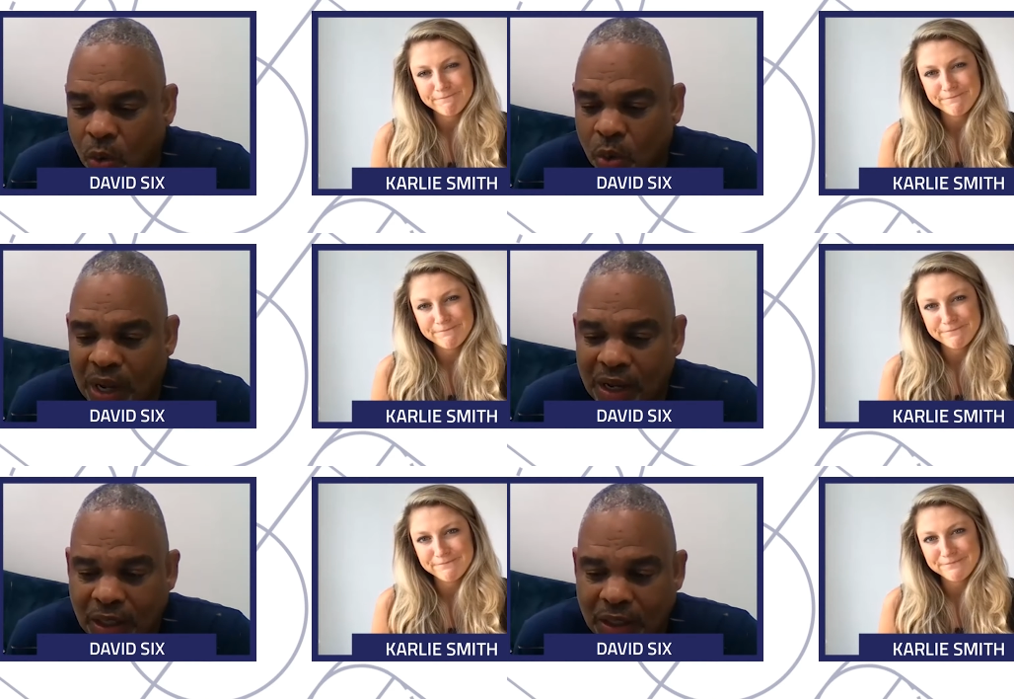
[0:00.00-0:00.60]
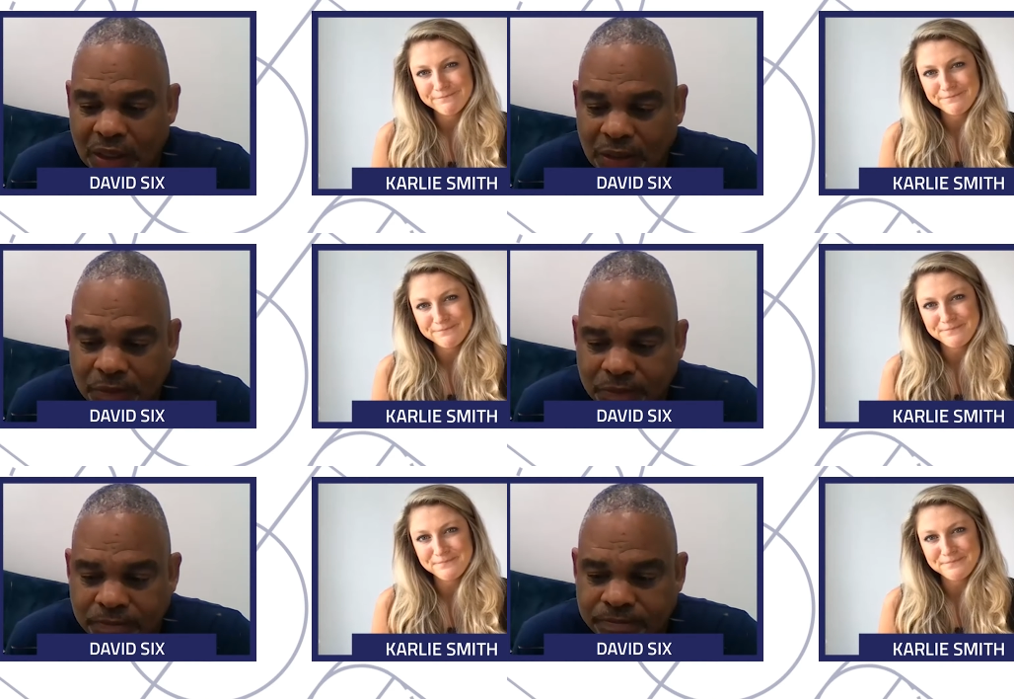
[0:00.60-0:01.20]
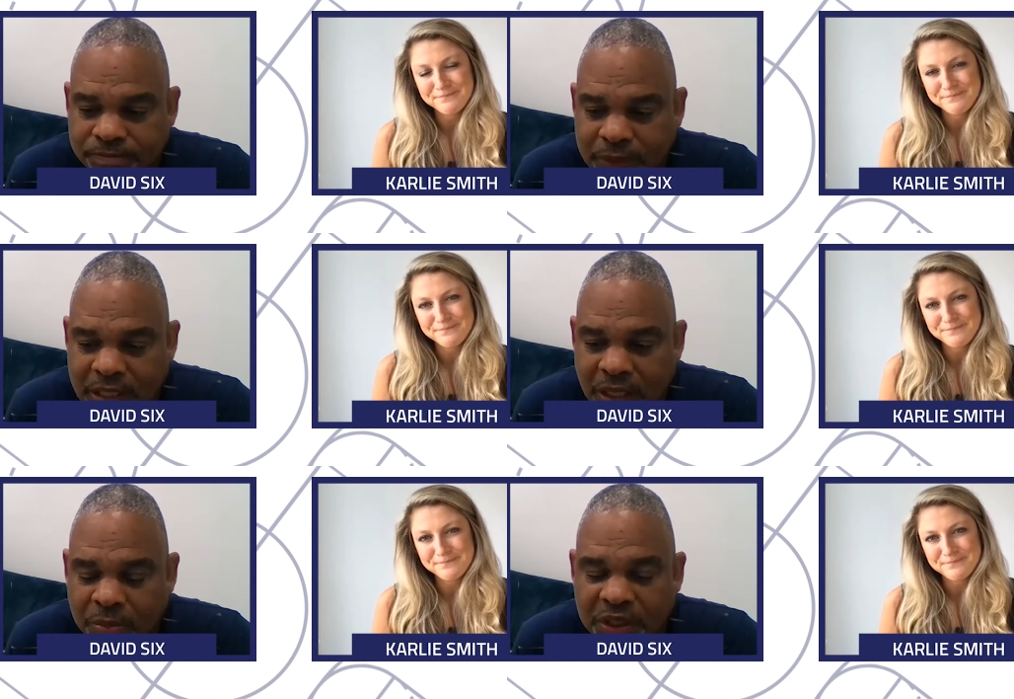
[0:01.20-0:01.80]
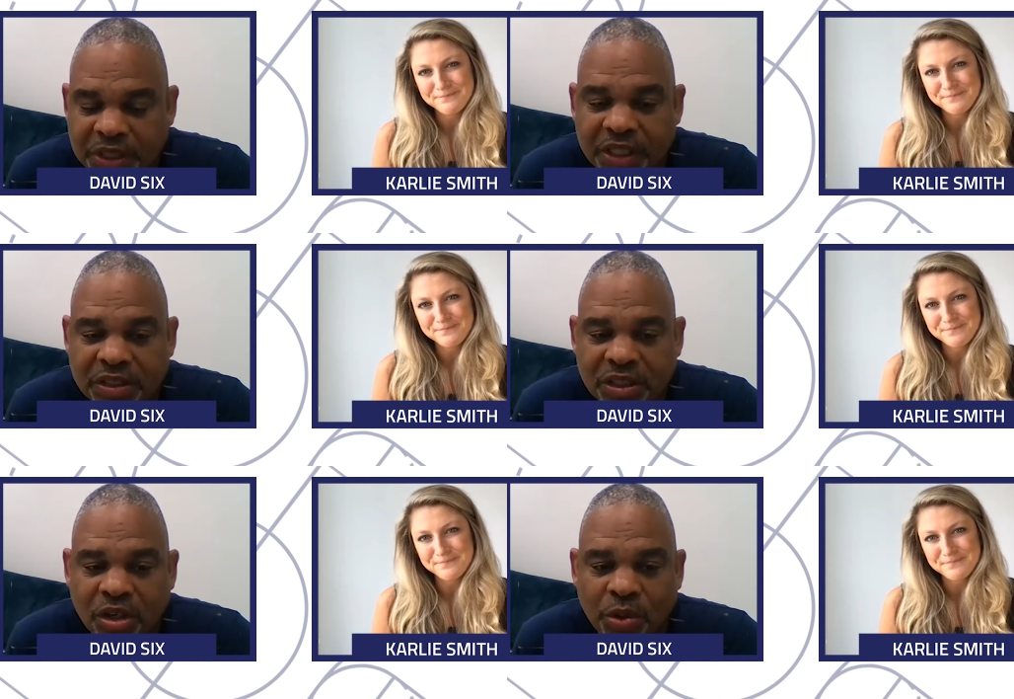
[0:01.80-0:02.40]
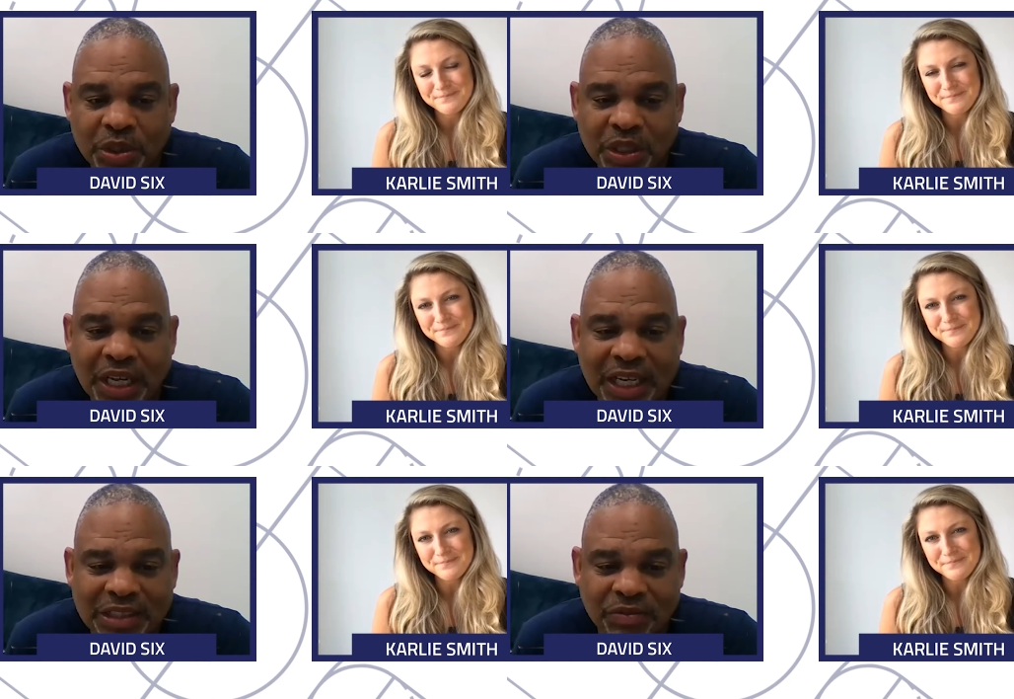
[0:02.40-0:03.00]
Speaker 1: Well, um, a couple of years ago, we were the last